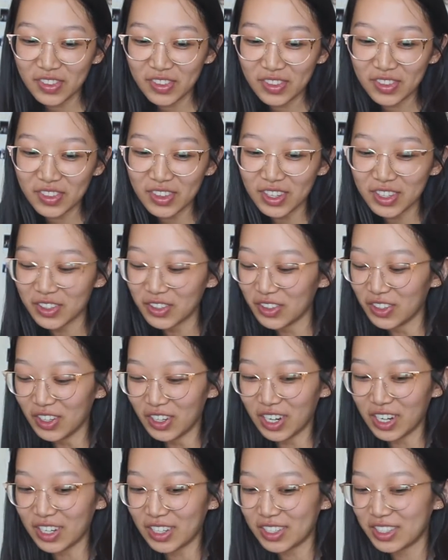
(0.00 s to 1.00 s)
then you
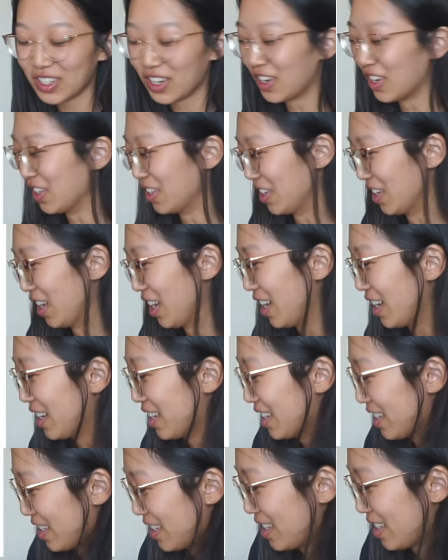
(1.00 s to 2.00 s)
look taller.
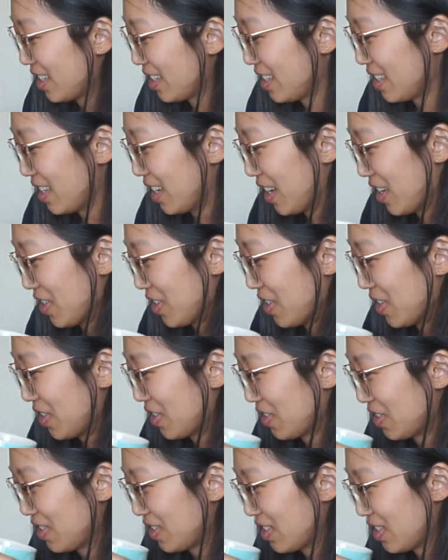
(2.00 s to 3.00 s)
I don't know.
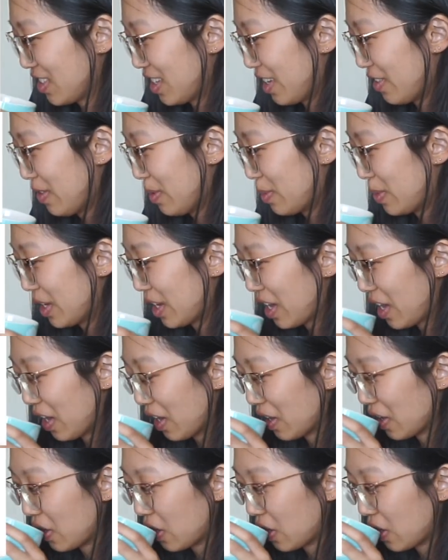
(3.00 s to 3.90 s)
I have a big head.